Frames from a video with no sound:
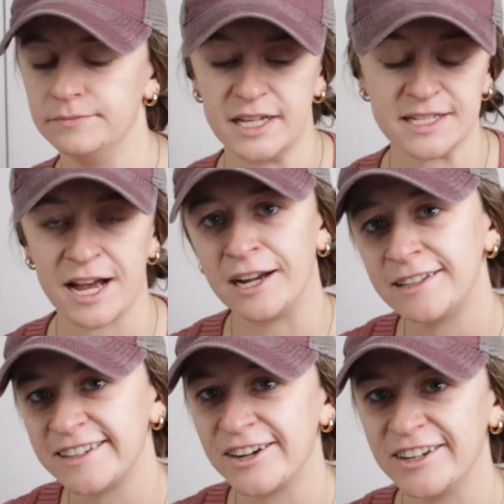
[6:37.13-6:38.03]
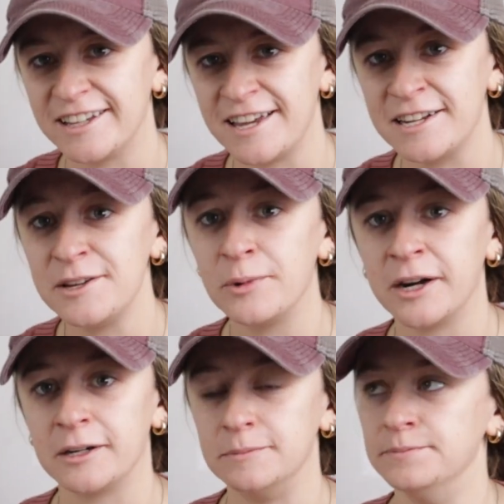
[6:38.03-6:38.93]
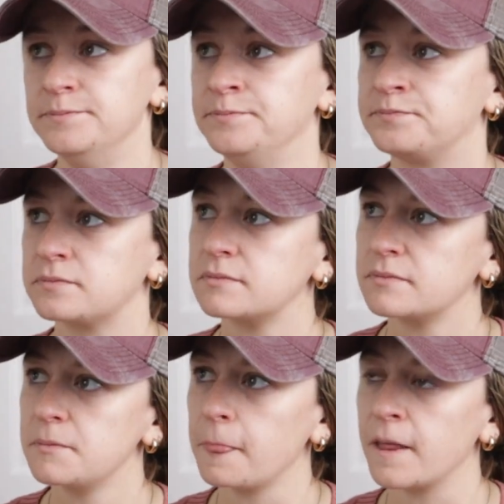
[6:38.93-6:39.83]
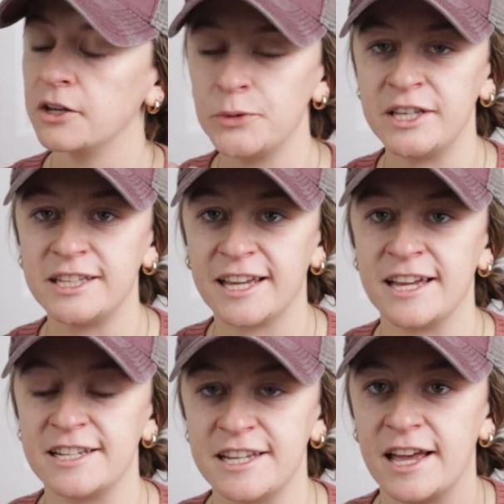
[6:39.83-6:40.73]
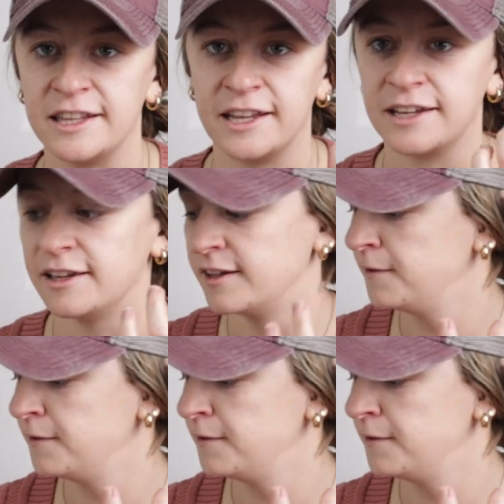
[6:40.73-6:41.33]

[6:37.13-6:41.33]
It's kind of like cotton candy where you eat the candy and like